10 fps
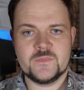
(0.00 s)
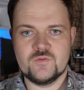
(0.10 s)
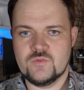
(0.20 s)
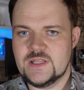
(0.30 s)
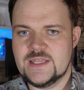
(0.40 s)

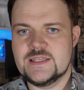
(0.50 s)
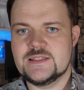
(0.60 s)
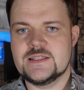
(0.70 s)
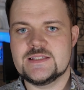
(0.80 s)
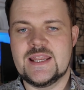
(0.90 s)
really
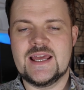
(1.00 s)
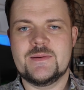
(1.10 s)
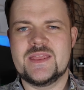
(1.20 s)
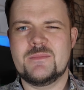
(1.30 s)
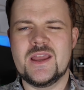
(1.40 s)
easy to set
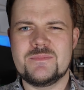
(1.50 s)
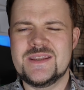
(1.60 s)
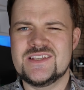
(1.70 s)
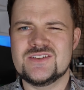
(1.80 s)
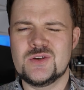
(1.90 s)
up, and the Mic
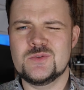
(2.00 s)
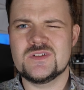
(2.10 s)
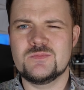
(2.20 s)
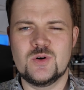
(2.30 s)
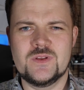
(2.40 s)
Mini is so
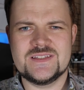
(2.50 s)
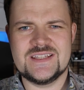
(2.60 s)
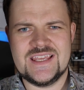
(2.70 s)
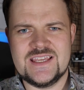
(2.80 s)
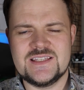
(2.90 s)
small,
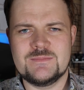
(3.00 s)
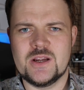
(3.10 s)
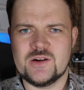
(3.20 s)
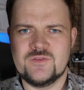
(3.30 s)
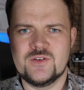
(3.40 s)
it's an easy
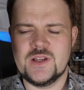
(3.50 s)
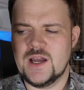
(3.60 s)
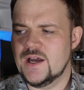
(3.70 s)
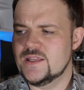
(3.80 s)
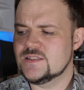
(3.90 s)
microphone to
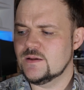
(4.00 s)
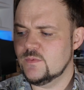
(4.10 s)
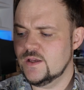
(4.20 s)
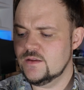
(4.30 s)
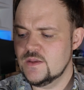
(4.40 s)
hide
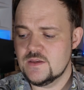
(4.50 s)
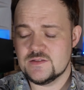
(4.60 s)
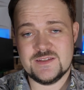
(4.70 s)
somewhere.